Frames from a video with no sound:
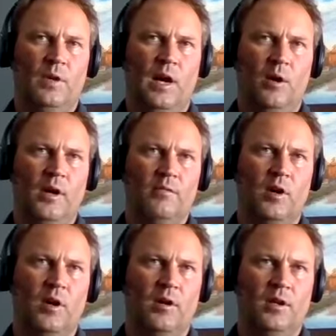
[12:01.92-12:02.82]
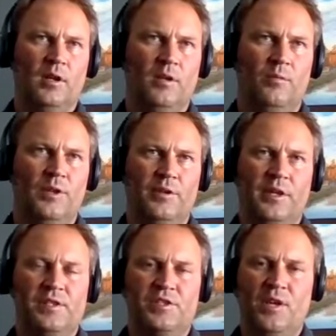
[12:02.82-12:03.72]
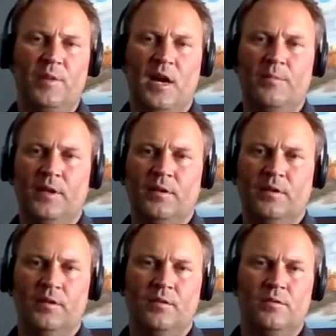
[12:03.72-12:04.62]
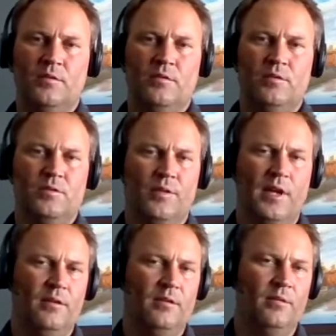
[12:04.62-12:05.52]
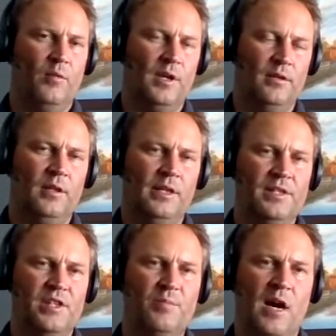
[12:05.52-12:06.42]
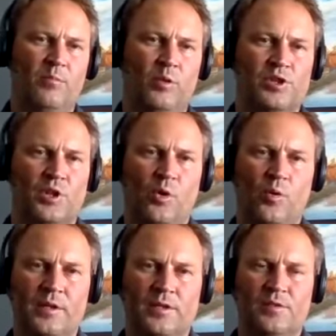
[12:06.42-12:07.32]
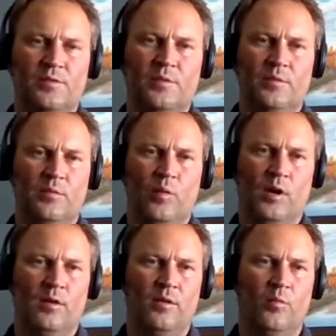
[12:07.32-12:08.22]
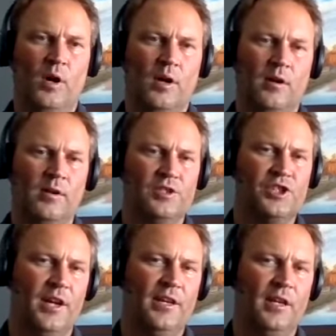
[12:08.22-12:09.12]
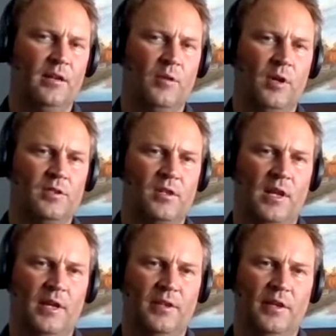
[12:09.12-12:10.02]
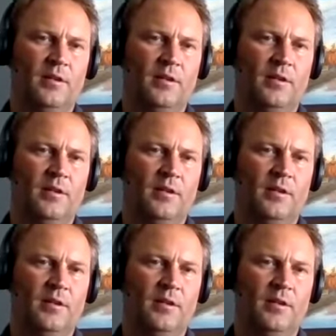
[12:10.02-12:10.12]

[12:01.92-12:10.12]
However, when you EC map it, so then the EC map will show is where the water is shedding and where it's collecting.